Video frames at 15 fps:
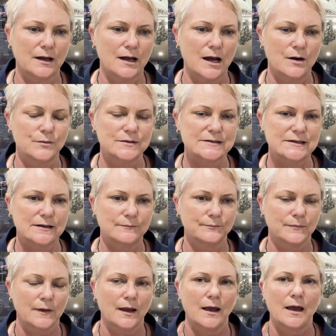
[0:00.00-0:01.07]
I was
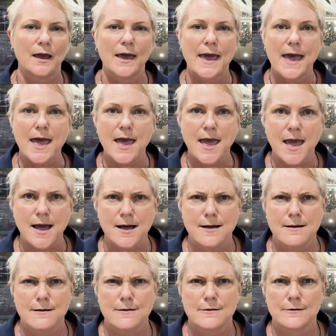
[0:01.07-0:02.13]

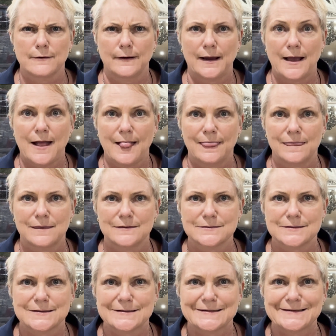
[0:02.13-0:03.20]
angry at the
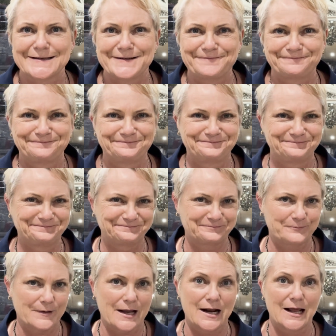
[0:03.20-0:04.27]
system.
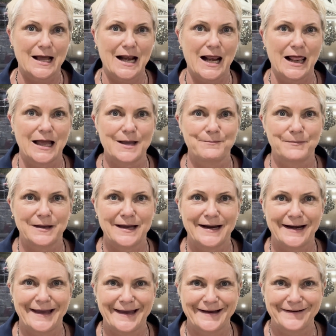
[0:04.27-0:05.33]
I don't like
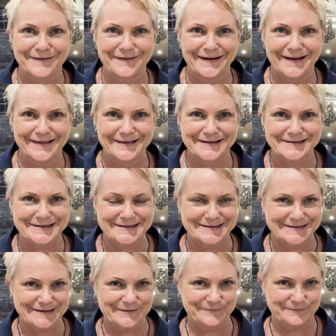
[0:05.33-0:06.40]
being angry at the
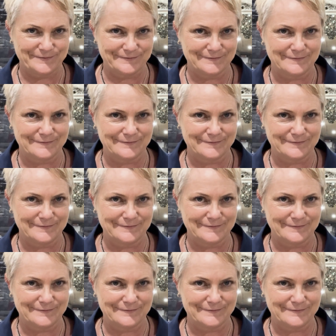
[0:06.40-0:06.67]
system.